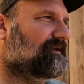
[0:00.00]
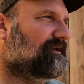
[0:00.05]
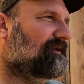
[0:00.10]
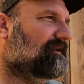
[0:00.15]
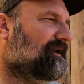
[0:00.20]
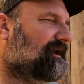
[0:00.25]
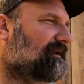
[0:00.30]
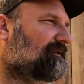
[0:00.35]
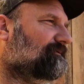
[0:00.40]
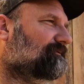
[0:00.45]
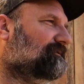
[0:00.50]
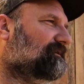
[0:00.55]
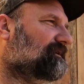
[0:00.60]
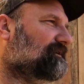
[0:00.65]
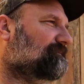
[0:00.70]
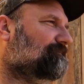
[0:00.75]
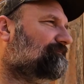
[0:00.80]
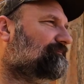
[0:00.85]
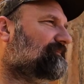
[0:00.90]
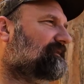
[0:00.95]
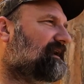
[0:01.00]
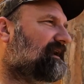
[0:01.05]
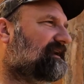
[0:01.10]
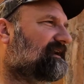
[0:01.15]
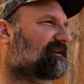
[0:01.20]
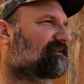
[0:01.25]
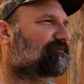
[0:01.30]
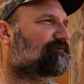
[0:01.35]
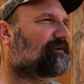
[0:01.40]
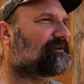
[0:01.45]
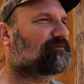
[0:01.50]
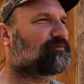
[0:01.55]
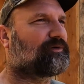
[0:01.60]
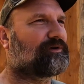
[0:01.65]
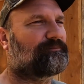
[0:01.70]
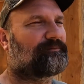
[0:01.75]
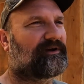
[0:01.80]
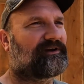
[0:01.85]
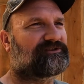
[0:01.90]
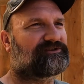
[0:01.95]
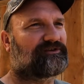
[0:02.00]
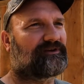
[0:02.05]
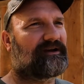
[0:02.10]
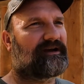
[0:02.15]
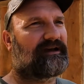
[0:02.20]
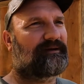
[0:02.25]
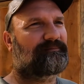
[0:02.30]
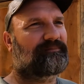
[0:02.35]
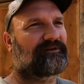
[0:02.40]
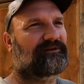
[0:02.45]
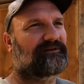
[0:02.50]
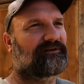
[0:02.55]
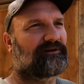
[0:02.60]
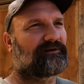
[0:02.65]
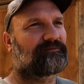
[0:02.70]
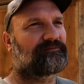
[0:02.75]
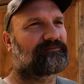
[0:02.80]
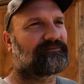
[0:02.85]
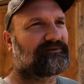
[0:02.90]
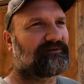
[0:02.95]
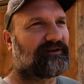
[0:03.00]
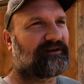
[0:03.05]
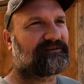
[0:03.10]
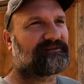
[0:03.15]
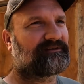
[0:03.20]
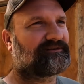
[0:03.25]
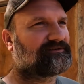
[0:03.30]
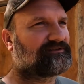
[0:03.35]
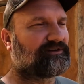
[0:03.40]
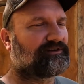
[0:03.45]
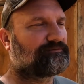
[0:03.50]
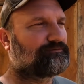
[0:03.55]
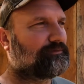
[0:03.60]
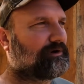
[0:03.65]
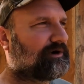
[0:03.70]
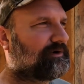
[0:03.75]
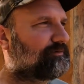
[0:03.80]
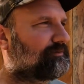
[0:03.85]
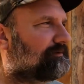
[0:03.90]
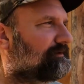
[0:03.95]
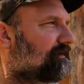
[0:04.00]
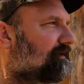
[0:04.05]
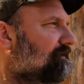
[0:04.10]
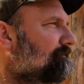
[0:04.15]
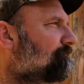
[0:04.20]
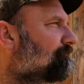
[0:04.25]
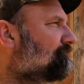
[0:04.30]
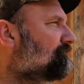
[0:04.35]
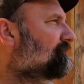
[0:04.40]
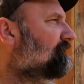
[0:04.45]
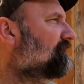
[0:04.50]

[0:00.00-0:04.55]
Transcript: And I don't know. I guess that's what makes you happy, you know, that's there's nothing wrong with that.